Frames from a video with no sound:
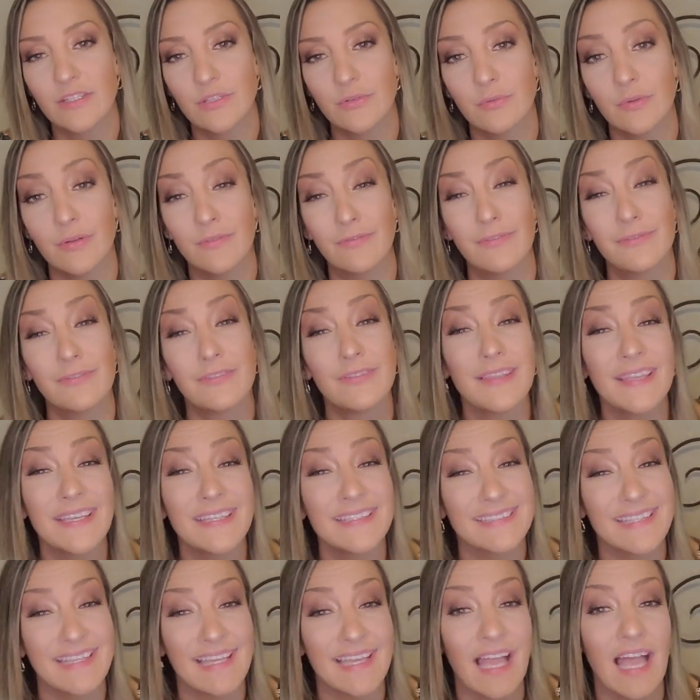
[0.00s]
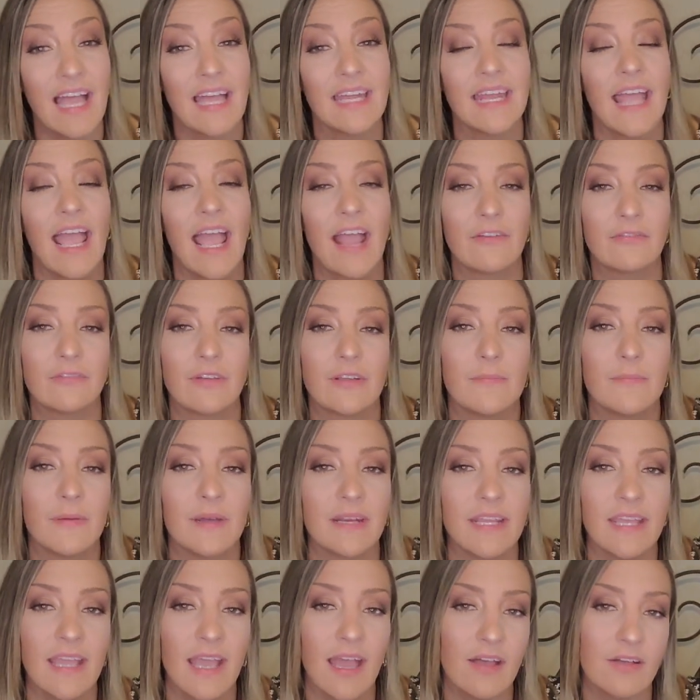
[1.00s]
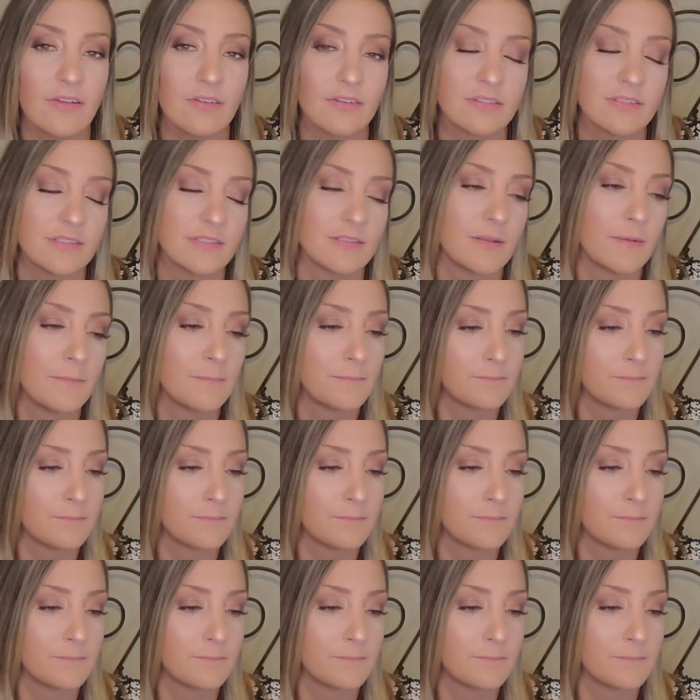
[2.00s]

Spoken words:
to inflict it on everybody else.